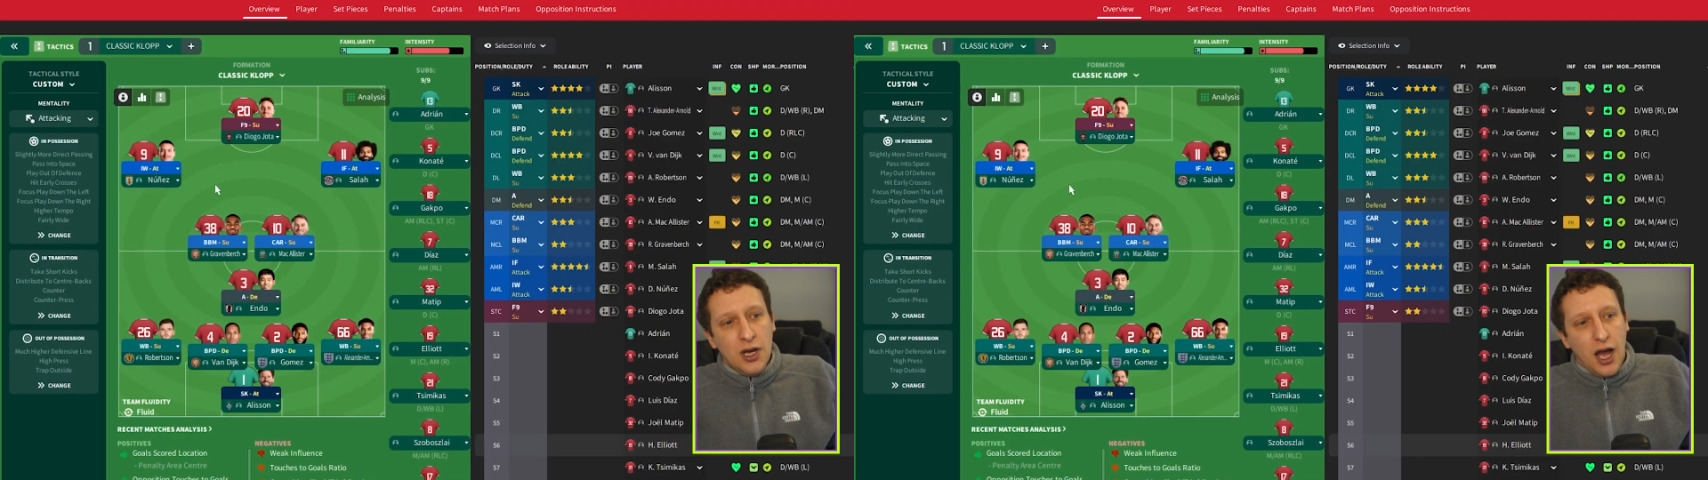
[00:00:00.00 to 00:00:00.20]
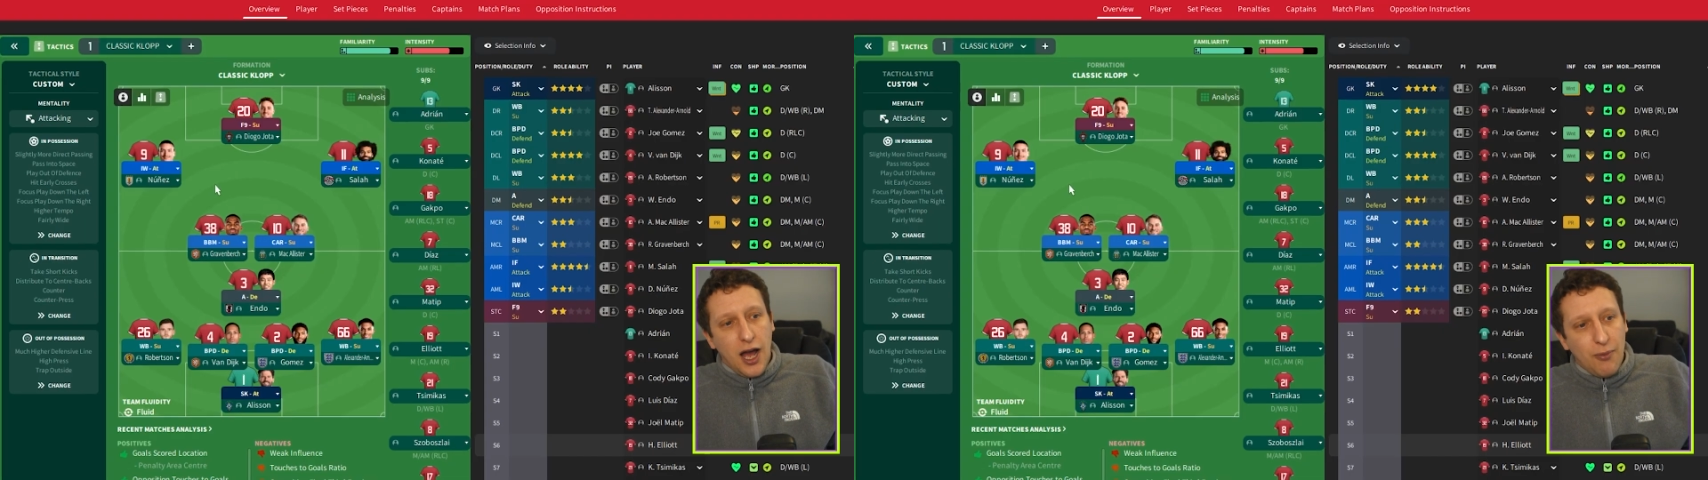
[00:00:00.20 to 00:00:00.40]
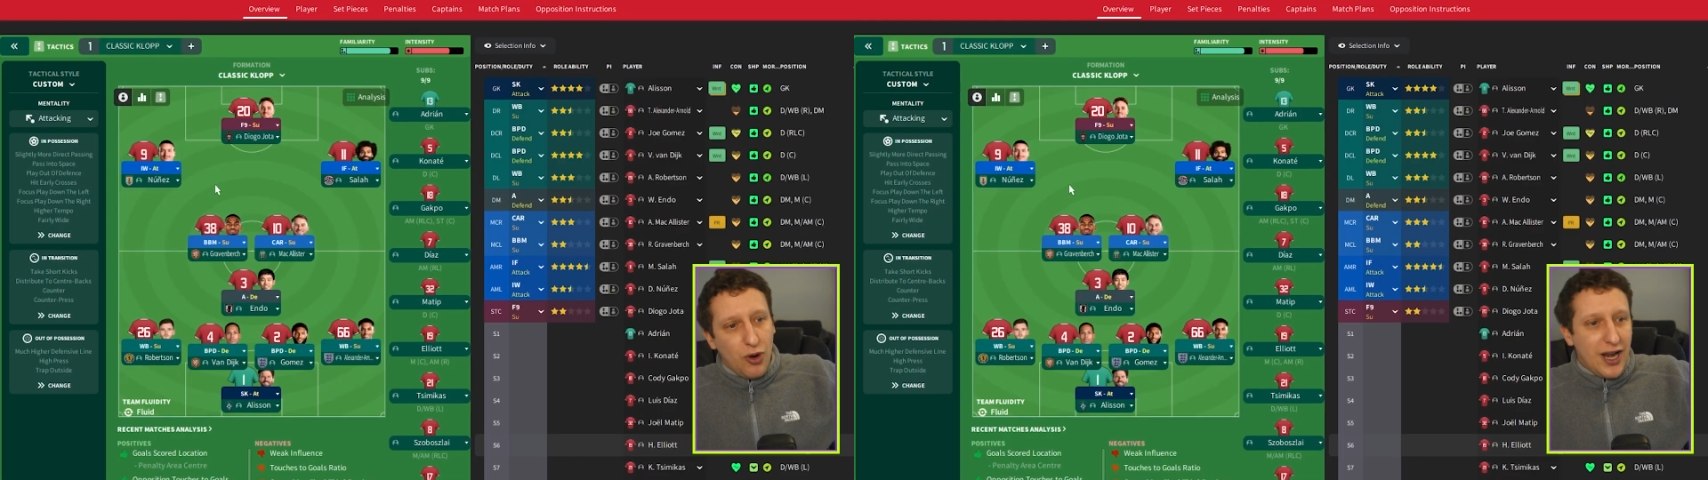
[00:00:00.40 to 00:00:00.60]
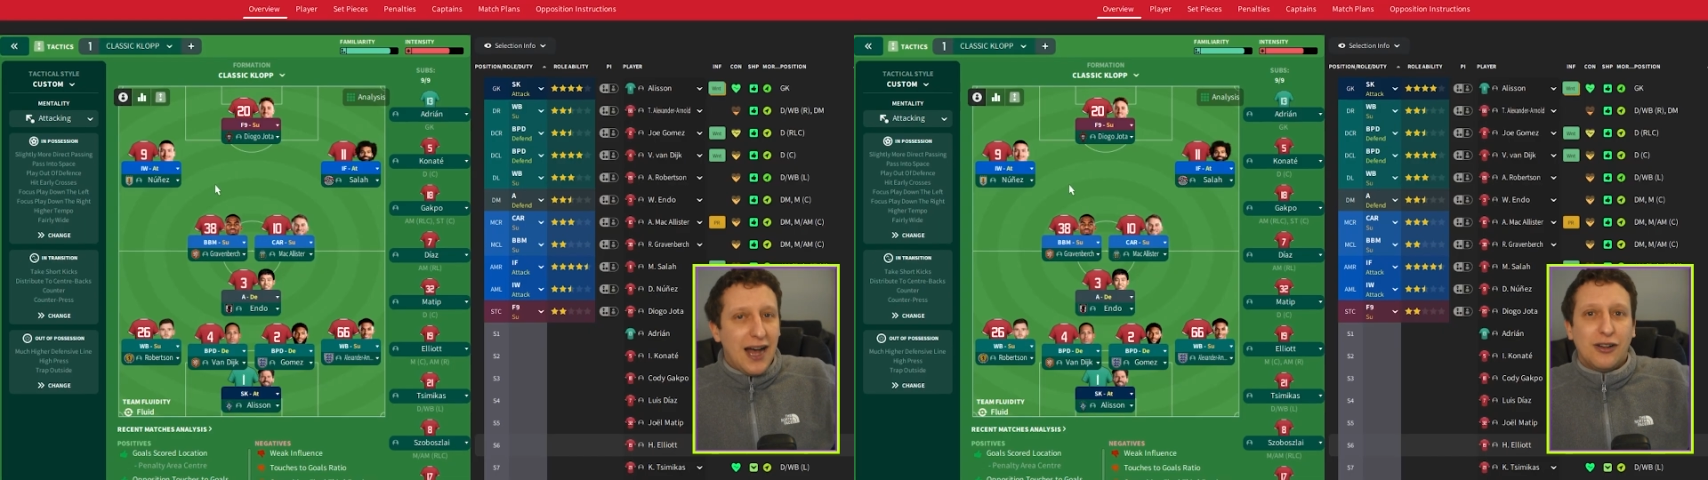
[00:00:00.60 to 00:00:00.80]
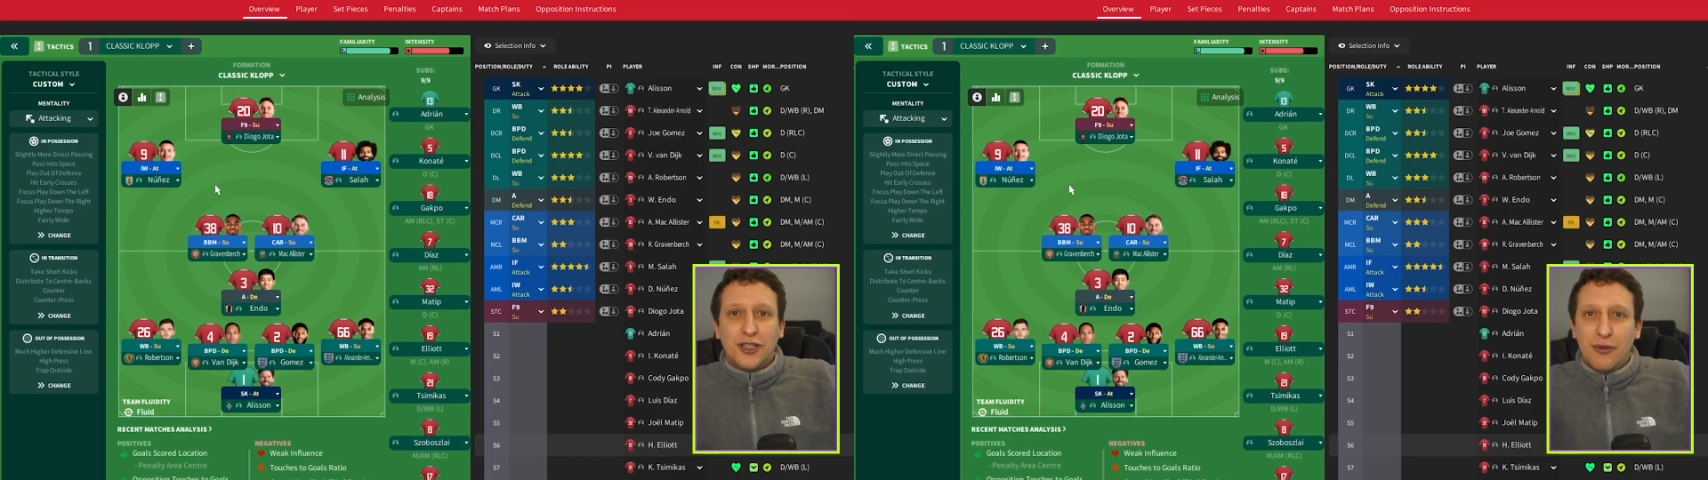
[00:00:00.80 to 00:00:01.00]

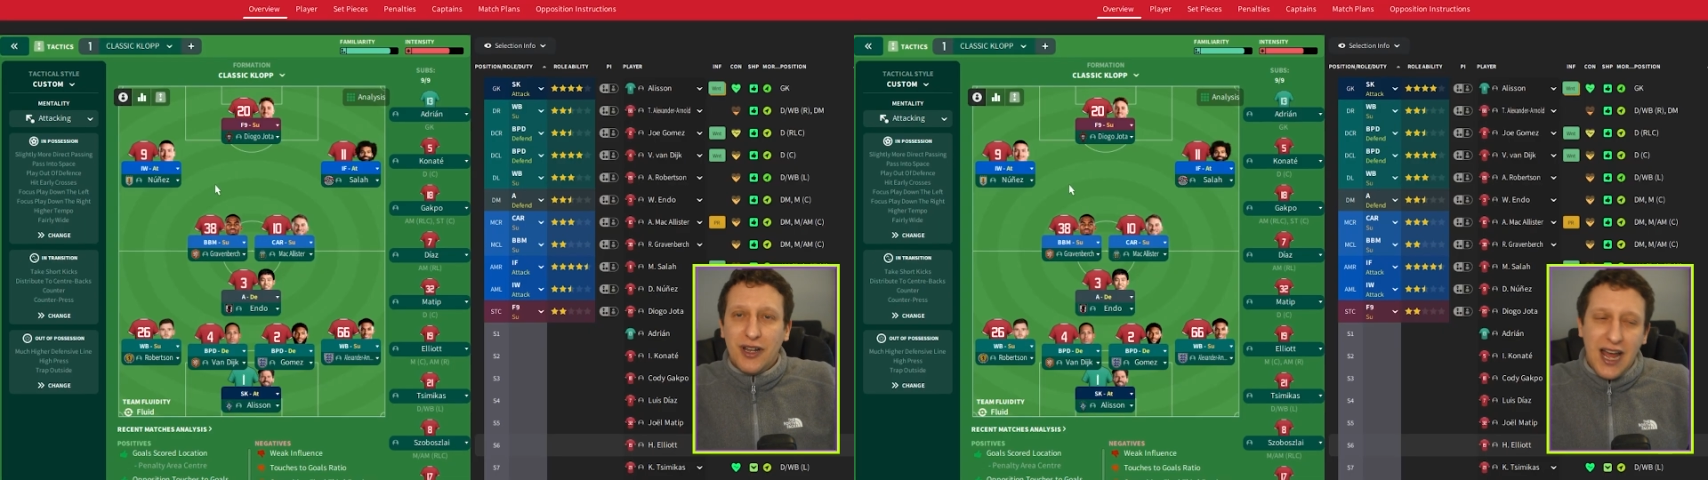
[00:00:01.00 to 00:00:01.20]
Wijnaldum and